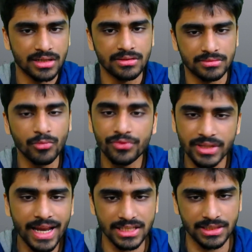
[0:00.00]
move to
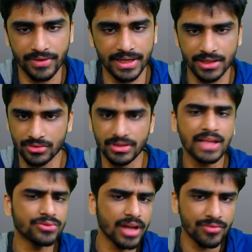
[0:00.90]
the next difficulty. So
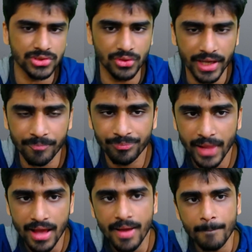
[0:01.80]
that's what I was doing.
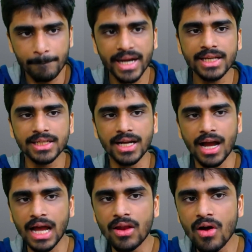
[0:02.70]
But
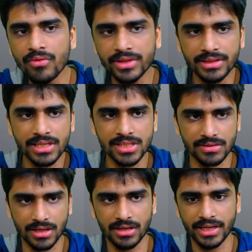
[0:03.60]
along with this,
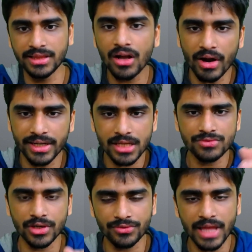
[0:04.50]
in the contest,
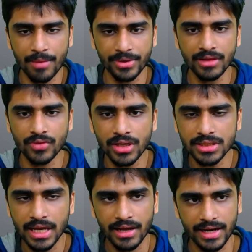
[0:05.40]
what was happening
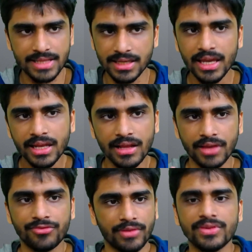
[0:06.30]
was, let's say
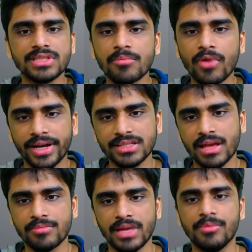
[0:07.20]
if in some contest
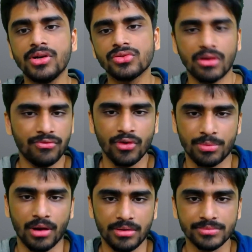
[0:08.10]
I'm able to solve 4
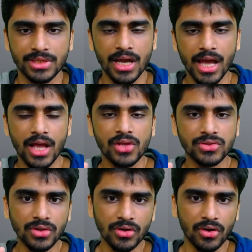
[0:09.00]
problems.
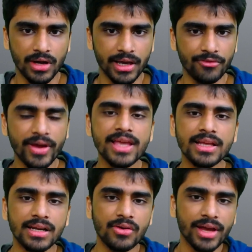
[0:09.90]
So if I
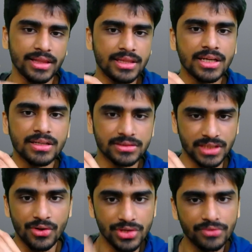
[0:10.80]
look at the
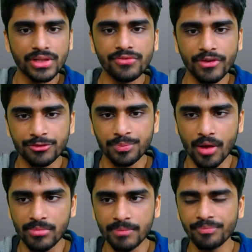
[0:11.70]
solution for the 5th
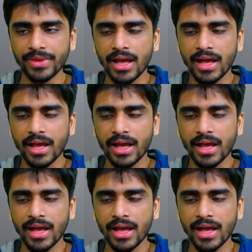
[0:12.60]
problem,